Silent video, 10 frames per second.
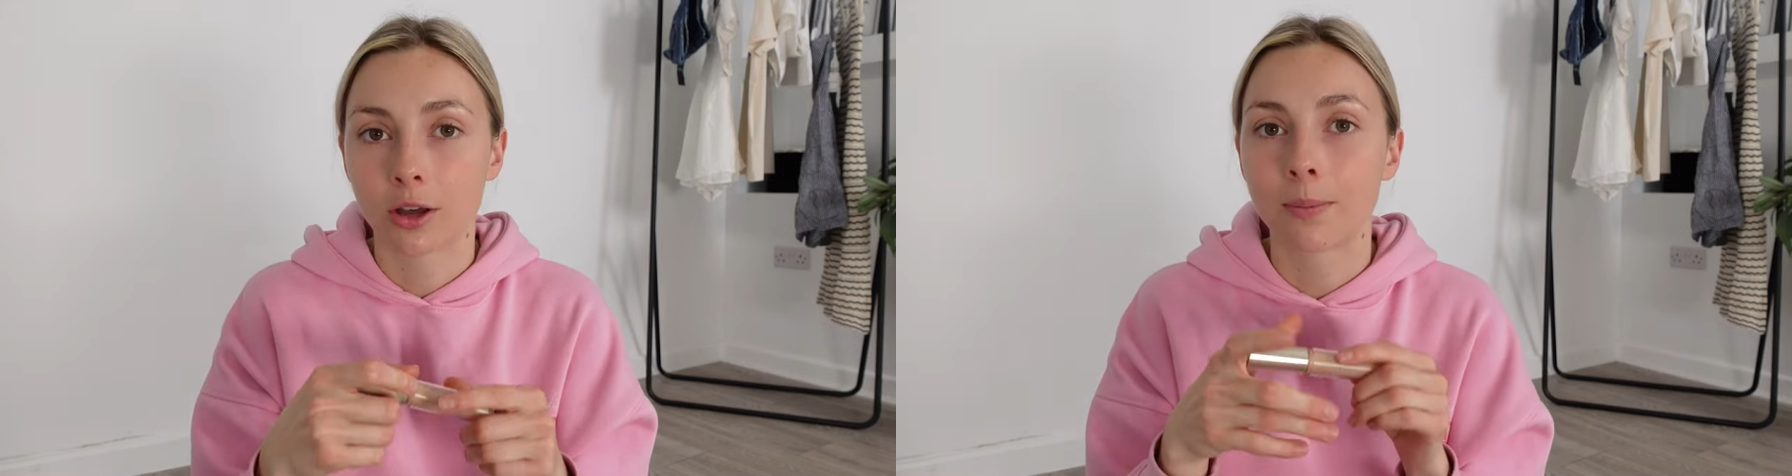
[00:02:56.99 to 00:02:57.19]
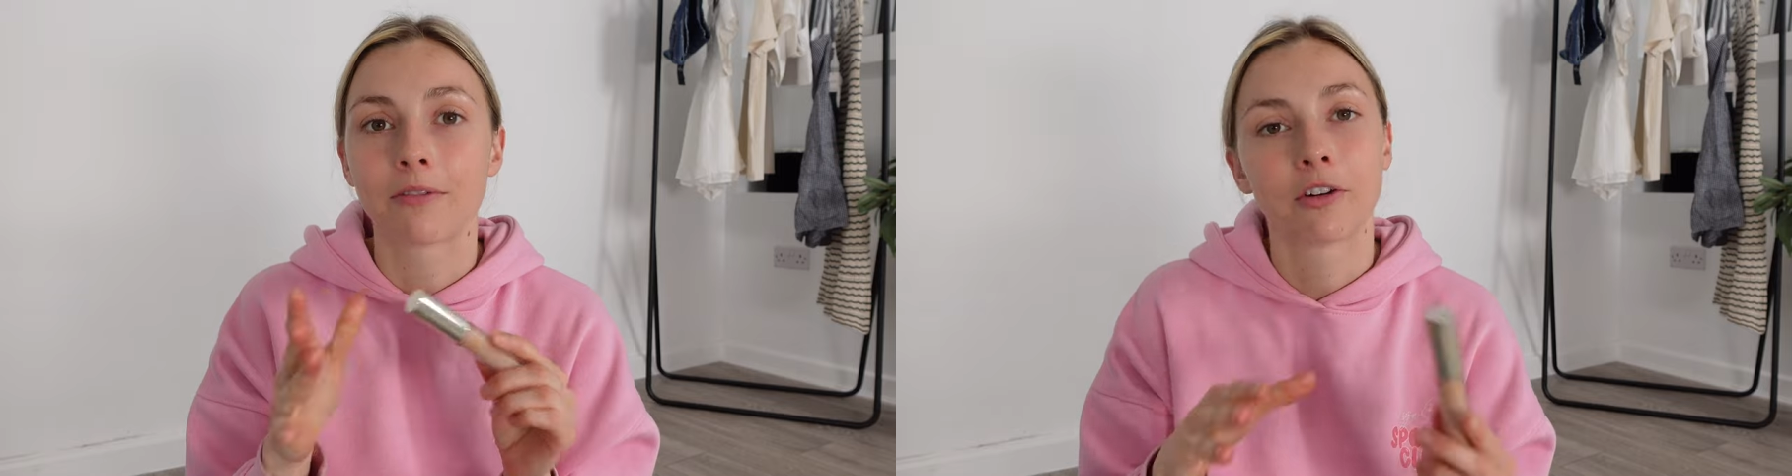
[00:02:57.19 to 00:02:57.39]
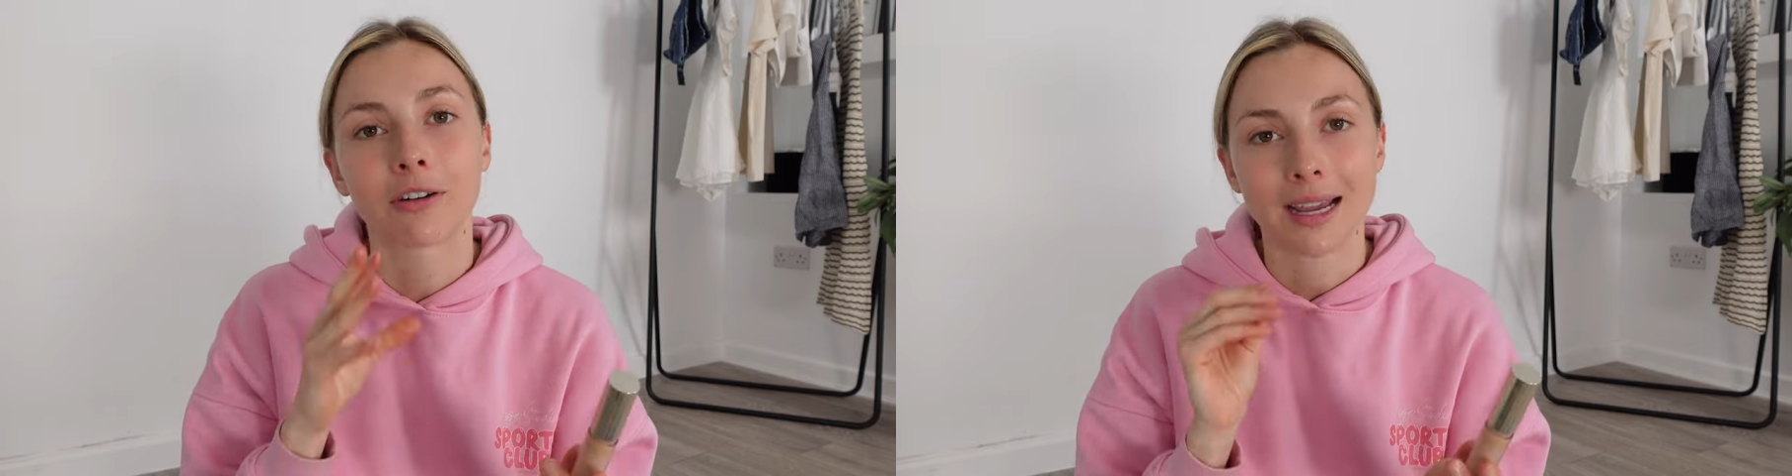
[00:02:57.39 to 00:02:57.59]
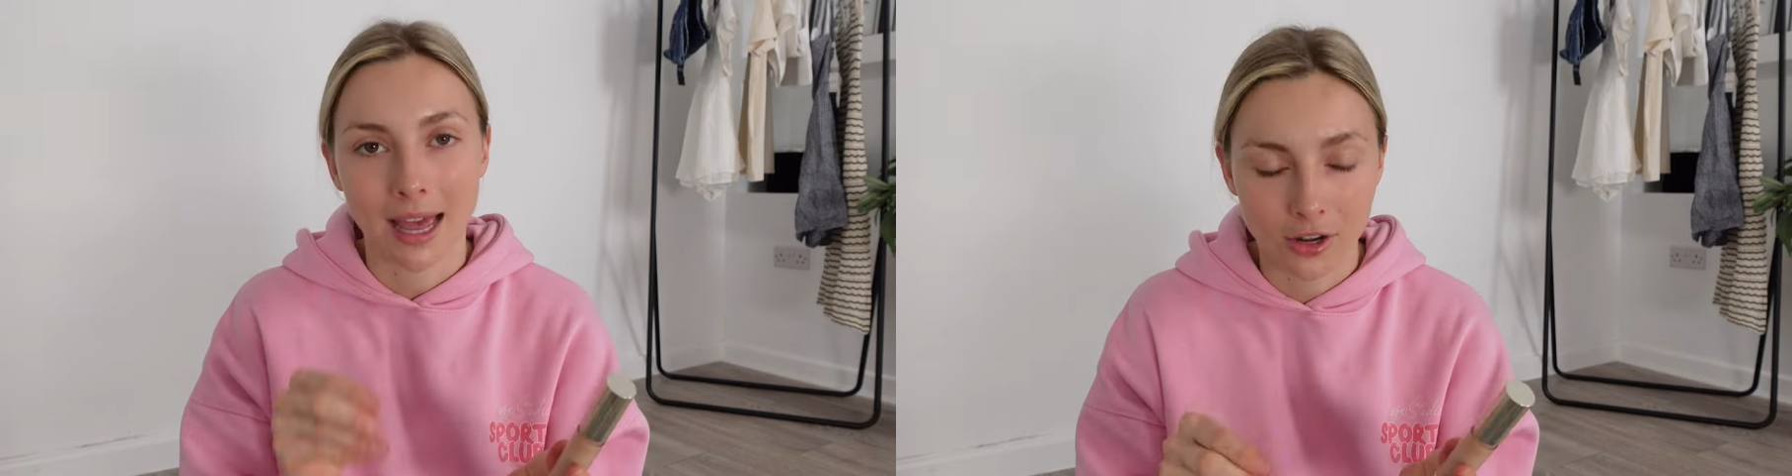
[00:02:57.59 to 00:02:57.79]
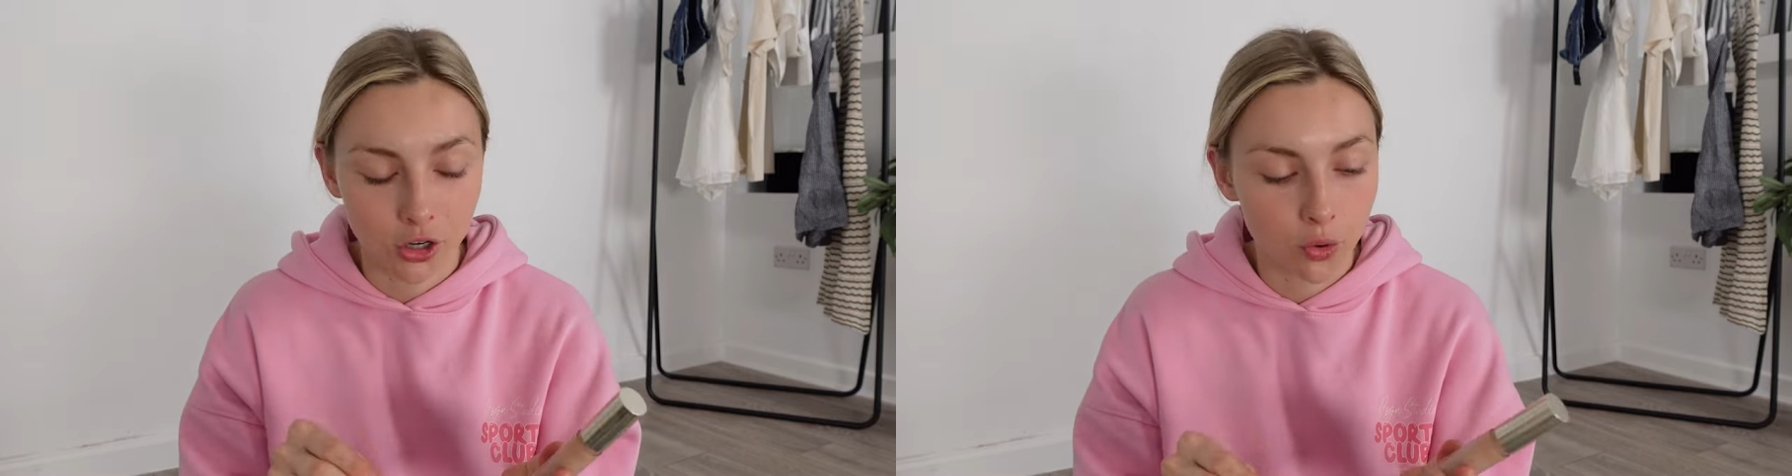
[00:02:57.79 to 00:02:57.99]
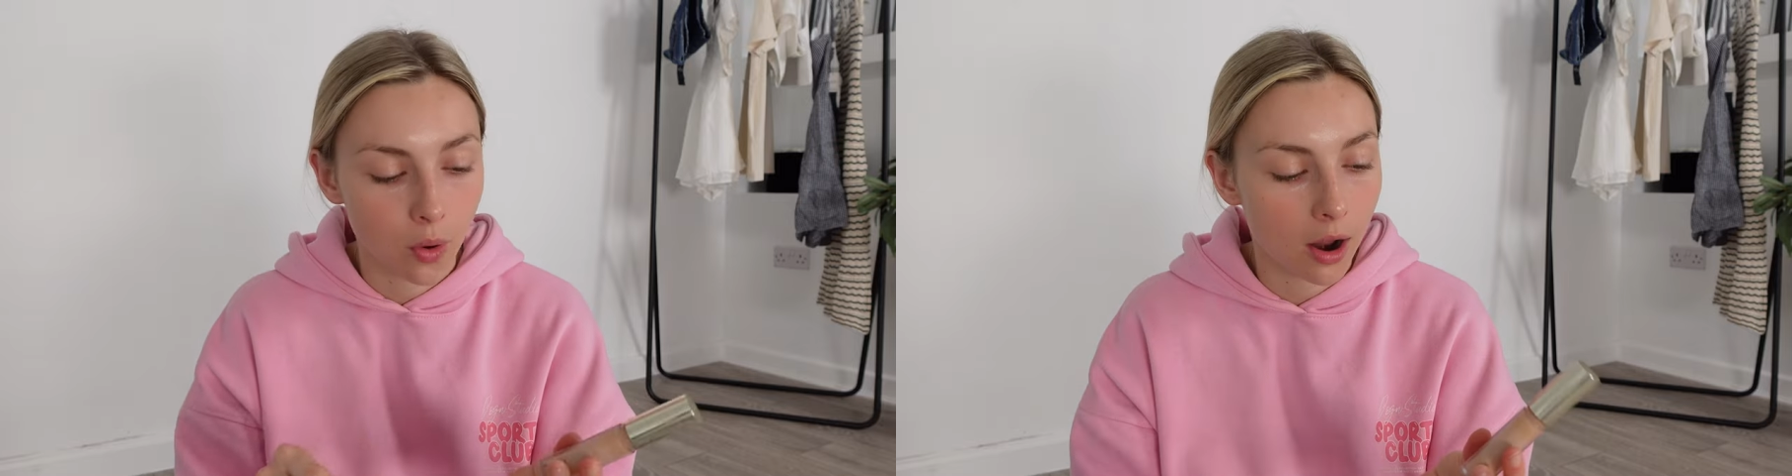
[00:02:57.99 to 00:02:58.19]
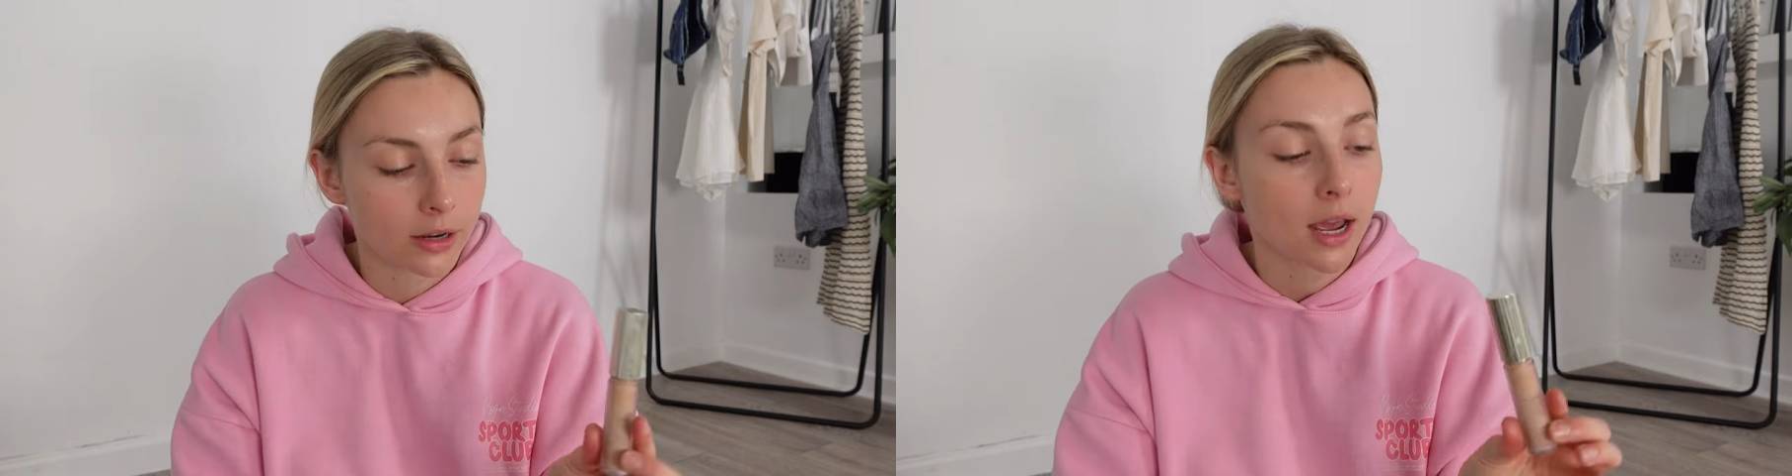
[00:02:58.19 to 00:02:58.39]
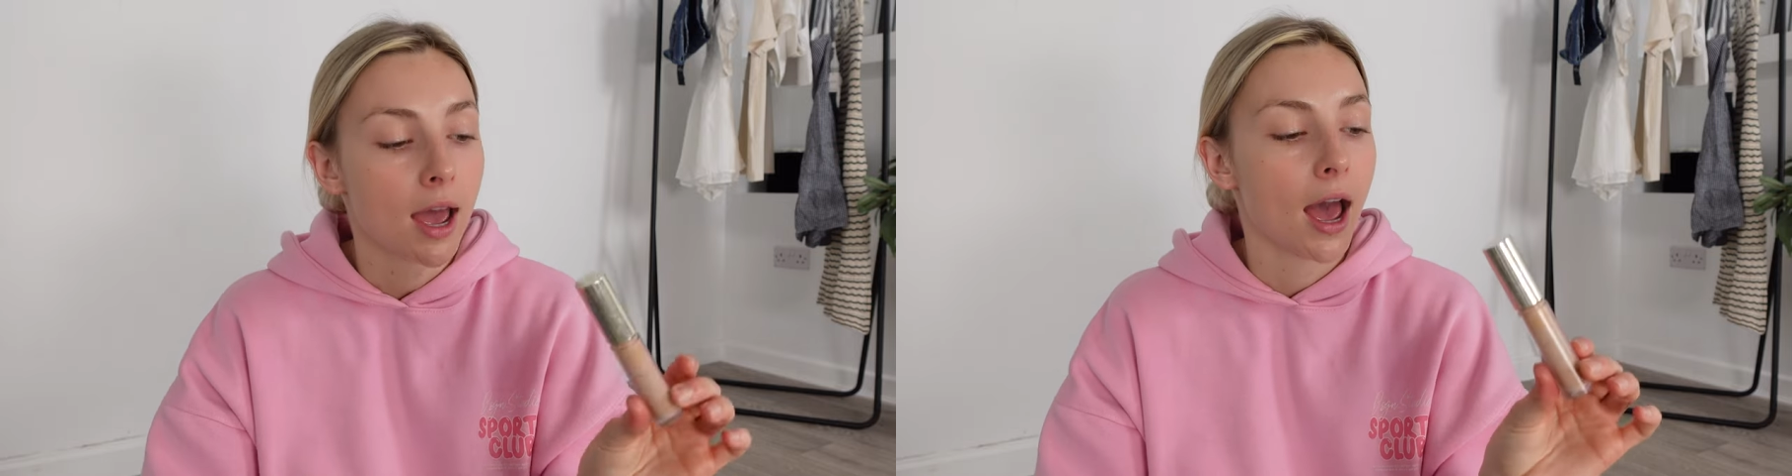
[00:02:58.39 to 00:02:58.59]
up before I get a new one.